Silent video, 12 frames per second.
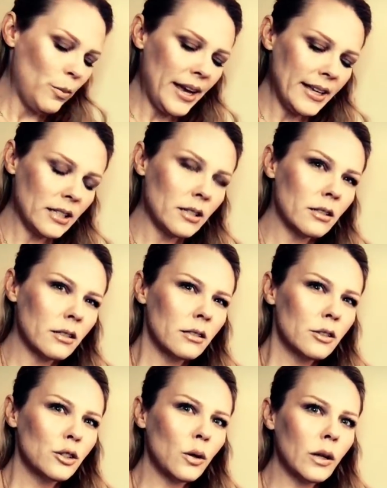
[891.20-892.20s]
based
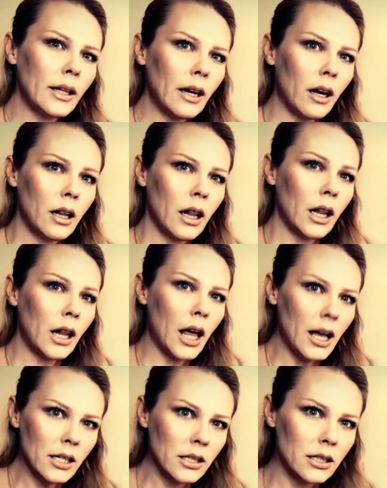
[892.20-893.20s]
solely on
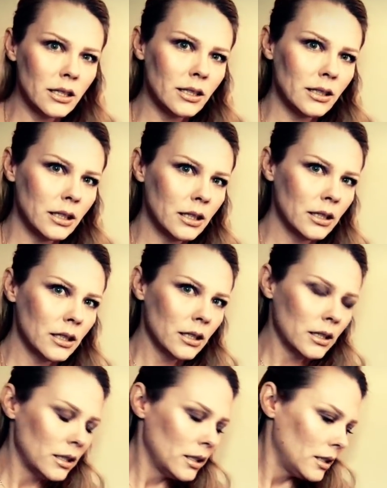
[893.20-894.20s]
lust.
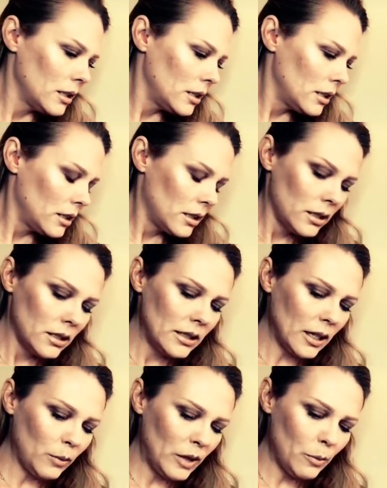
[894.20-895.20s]

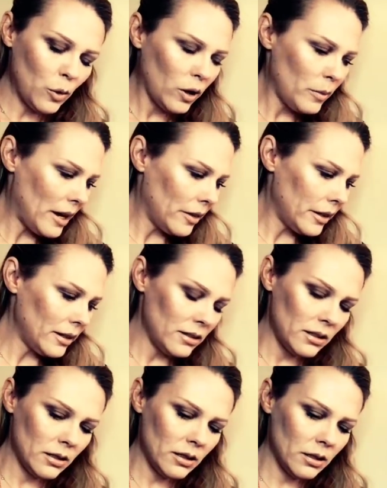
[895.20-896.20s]
Tell me more about
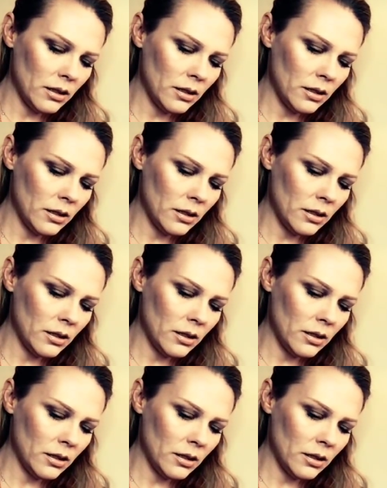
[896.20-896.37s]
this.